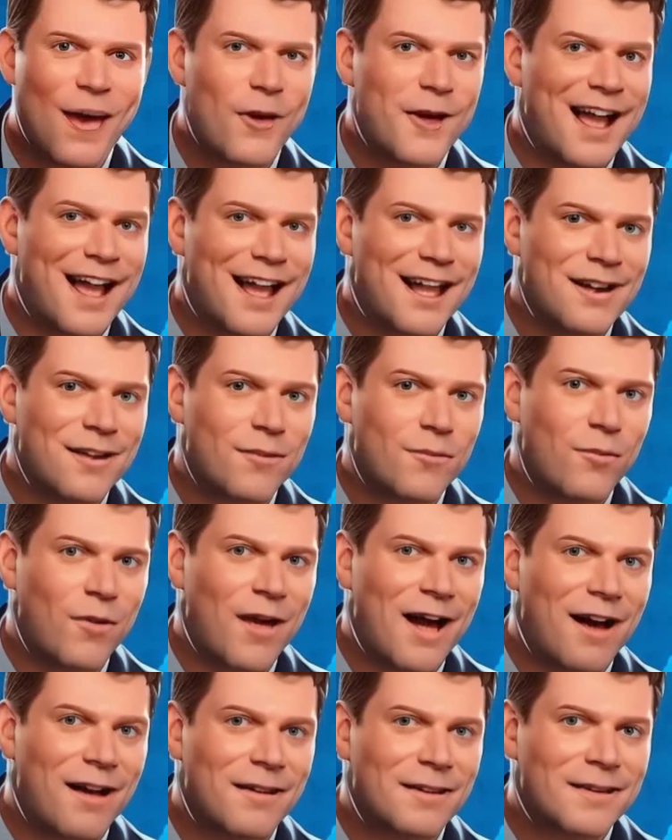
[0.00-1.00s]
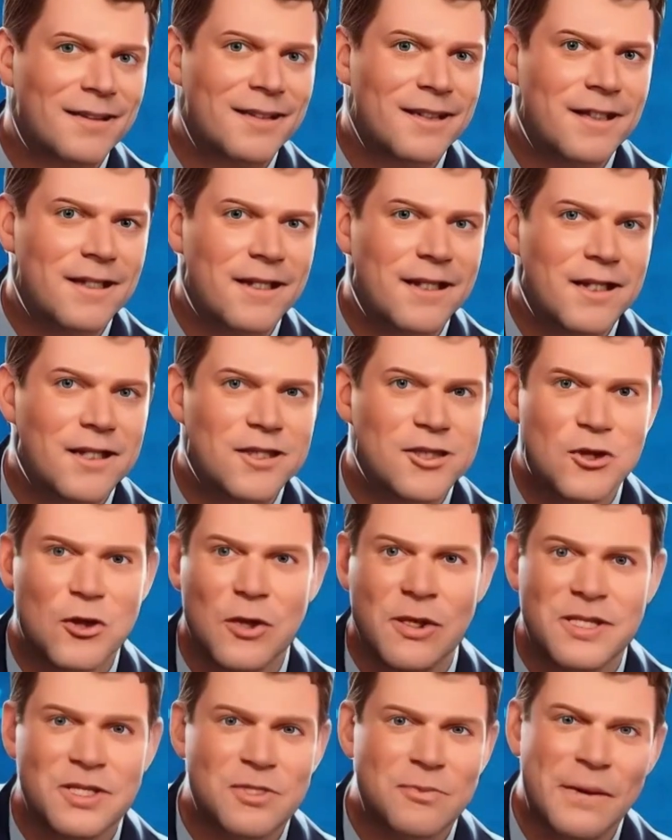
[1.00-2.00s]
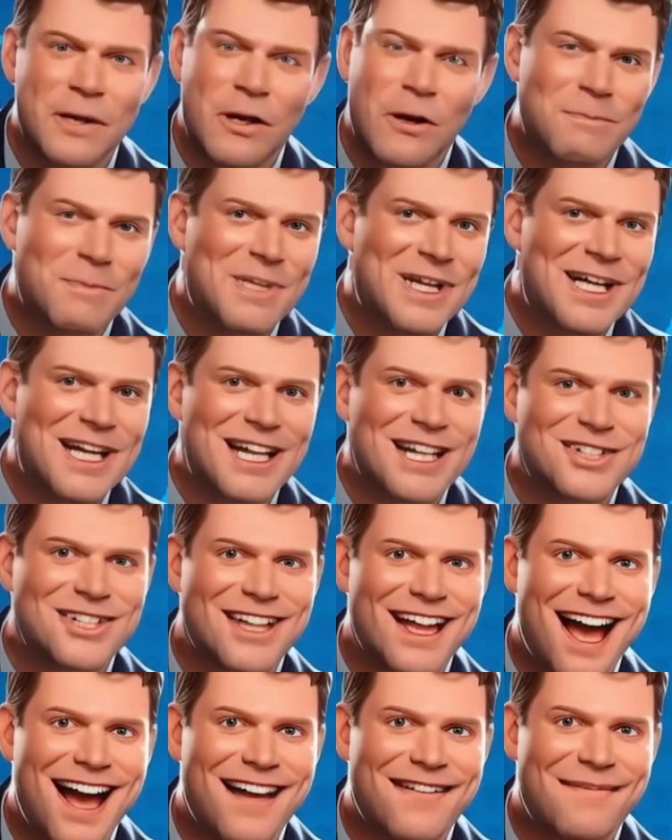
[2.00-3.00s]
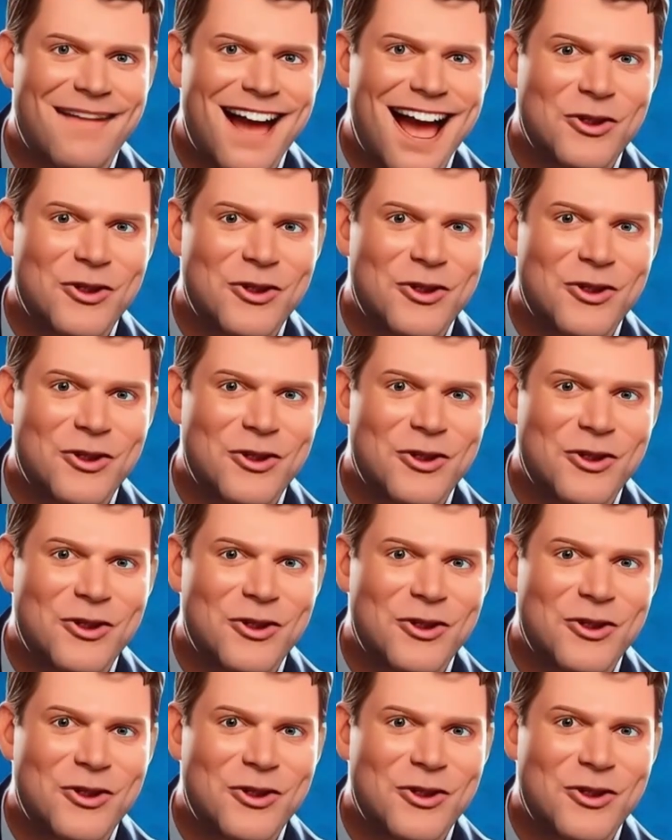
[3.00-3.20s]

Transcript: Okay, wow. So this week on BDH Live,